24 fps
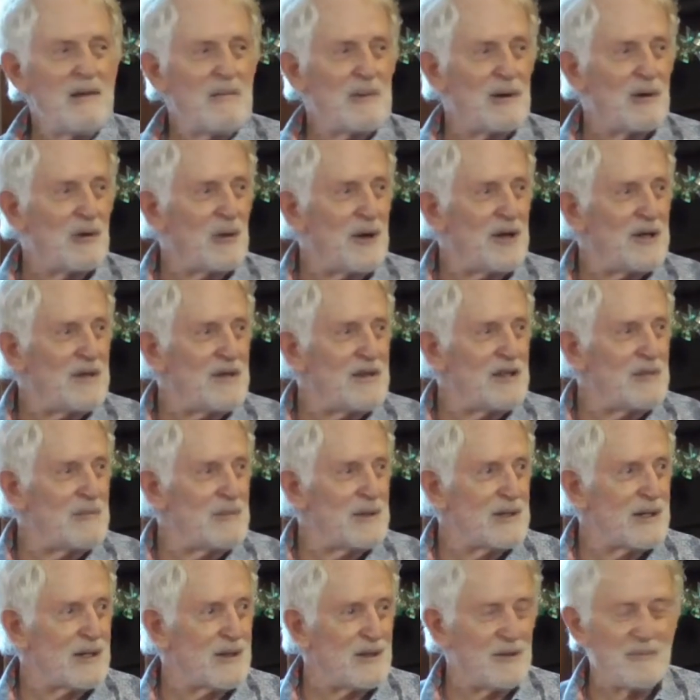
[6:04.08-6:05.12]
But right in the
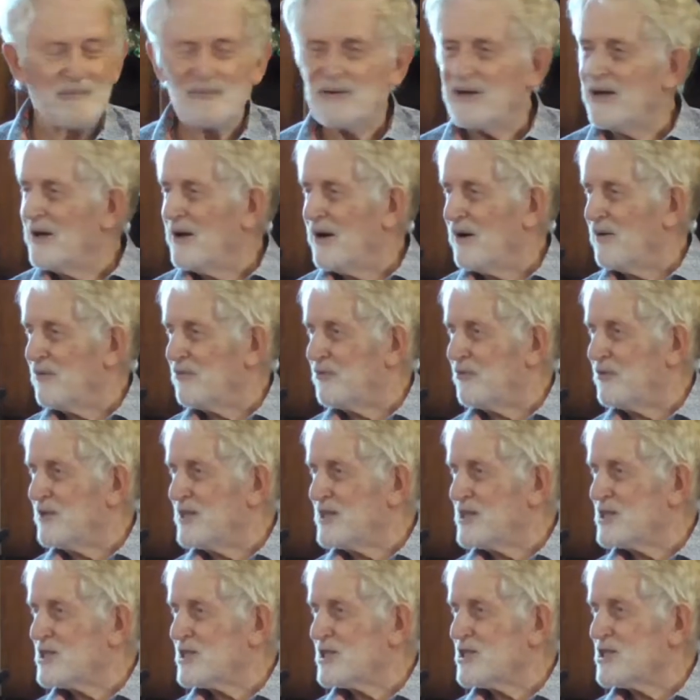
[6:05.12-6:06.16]
middle of
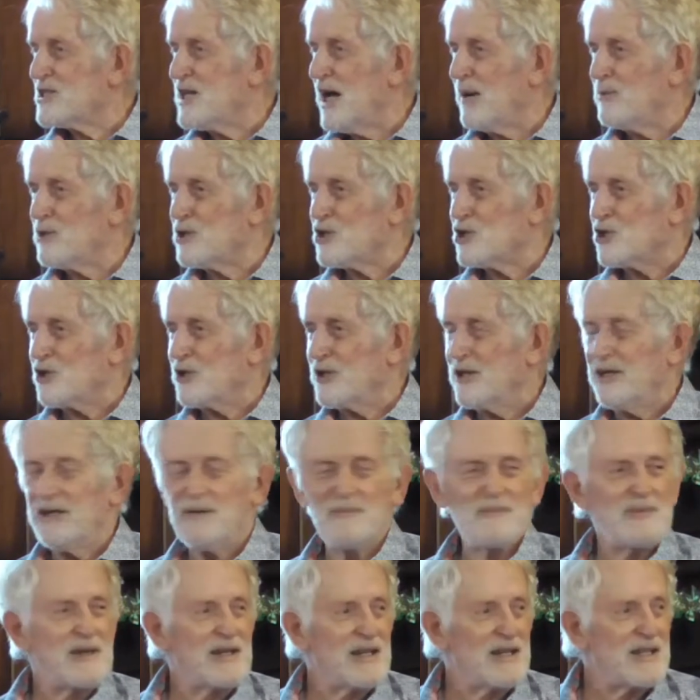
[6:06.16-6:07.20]
this tapestry
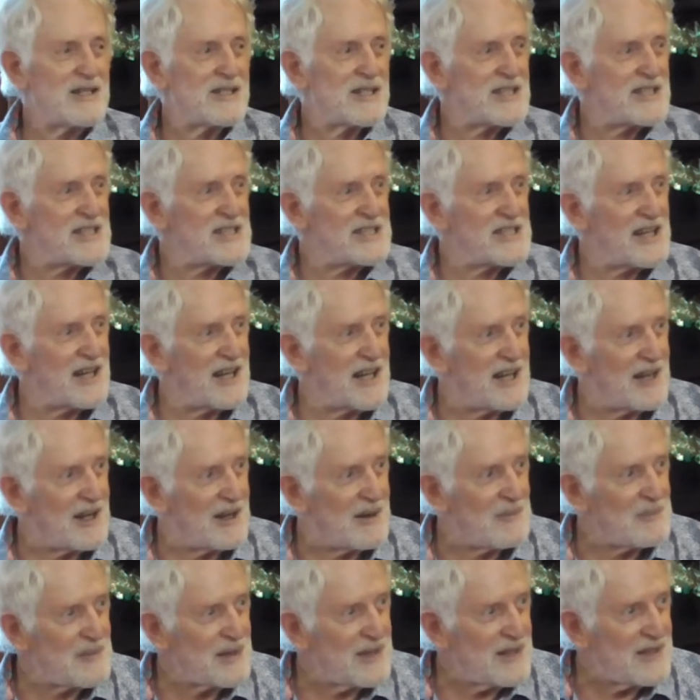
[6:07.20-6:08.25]
is a star.
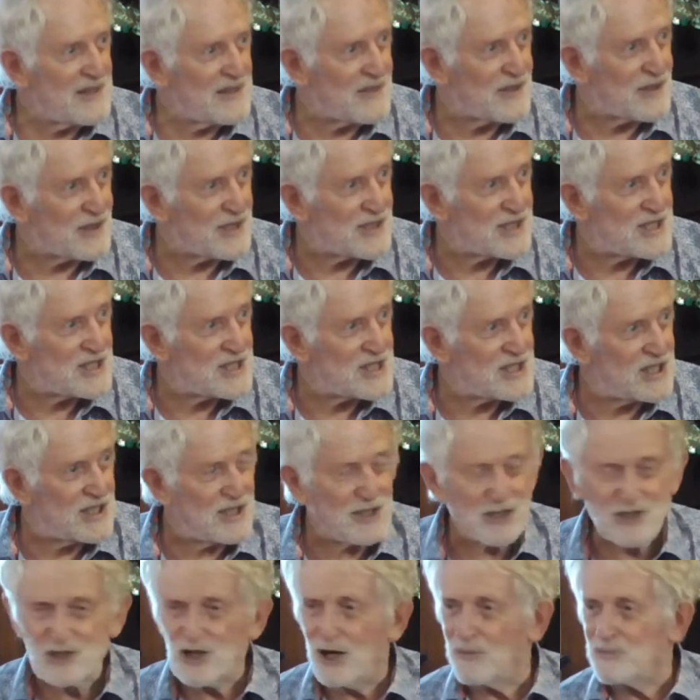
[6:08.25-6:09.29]
If you can just see at
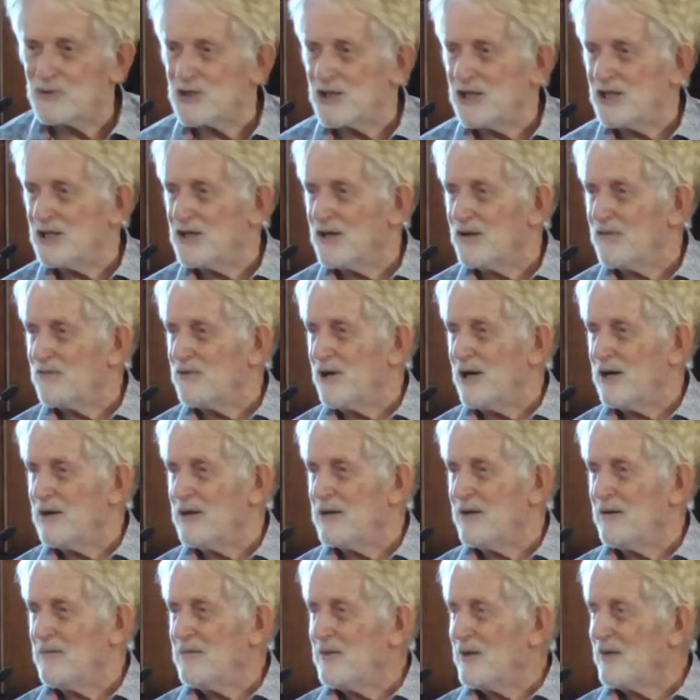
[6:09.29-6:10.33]
the top centre of
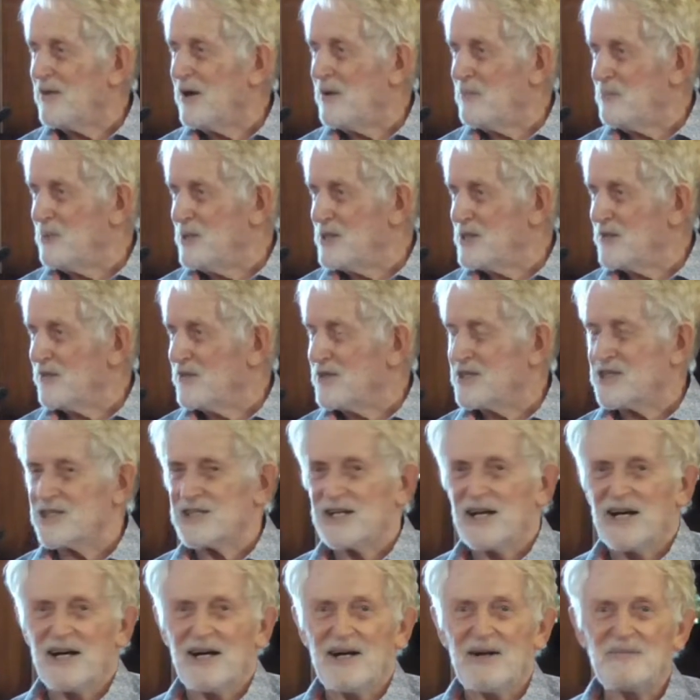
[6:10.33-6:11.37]
that piece of the
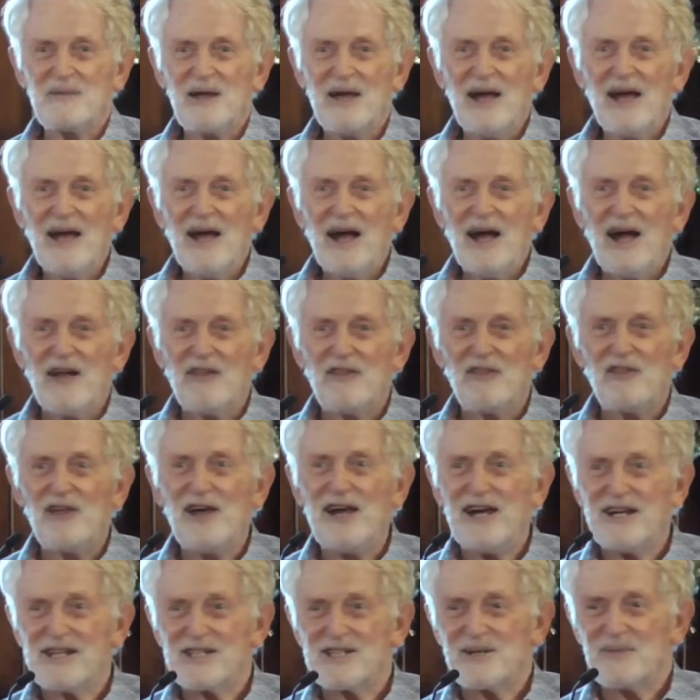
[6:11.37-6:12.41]
star. And
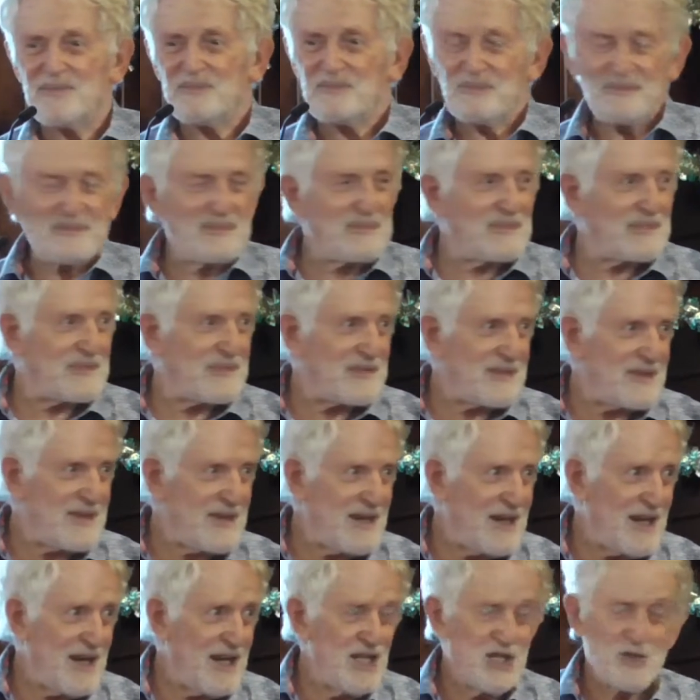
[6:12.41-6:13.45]
that,
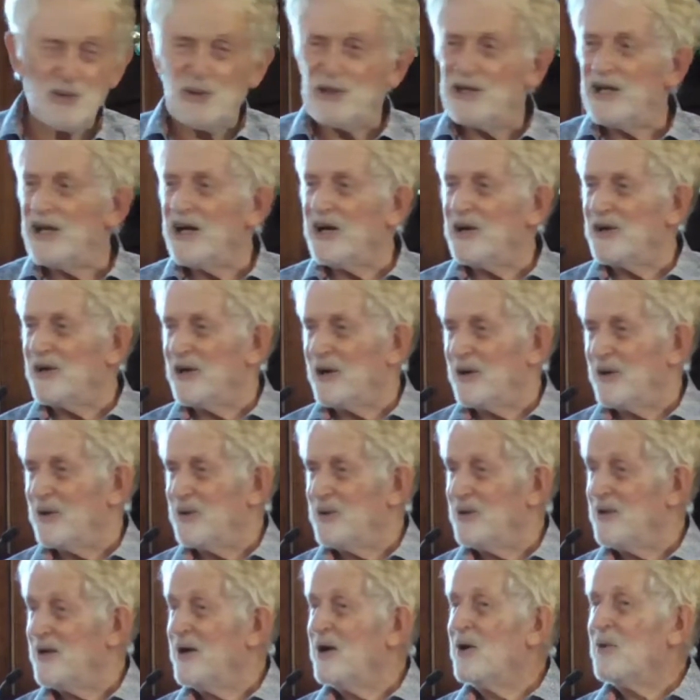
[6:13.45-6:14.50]
as we now
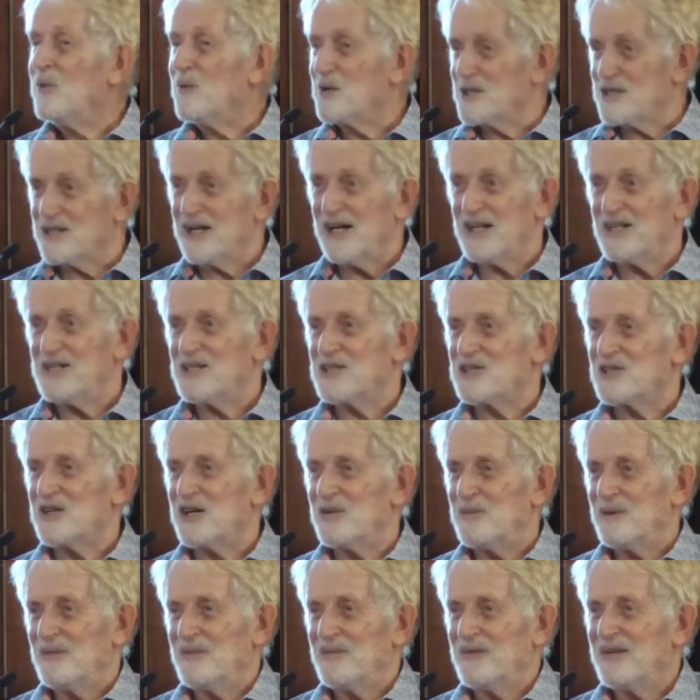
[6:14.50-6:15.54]
know, was Halleys
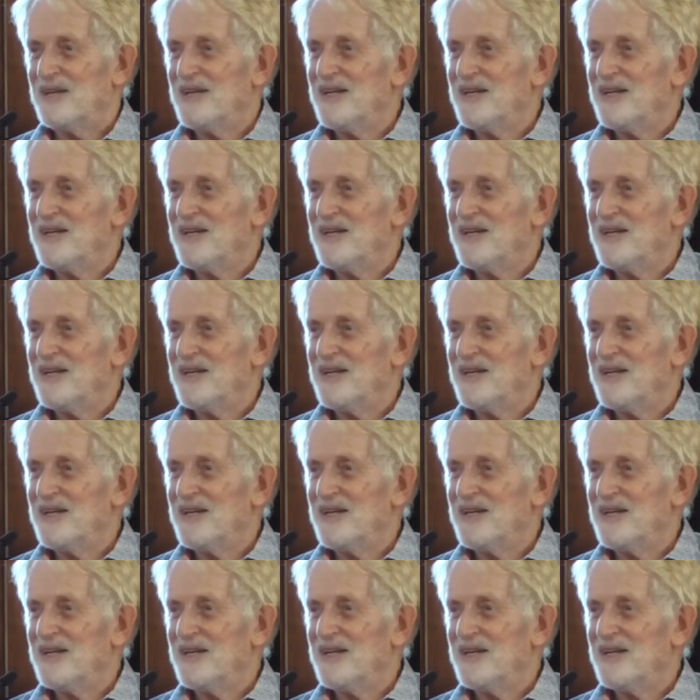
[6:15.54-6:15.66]
Comet.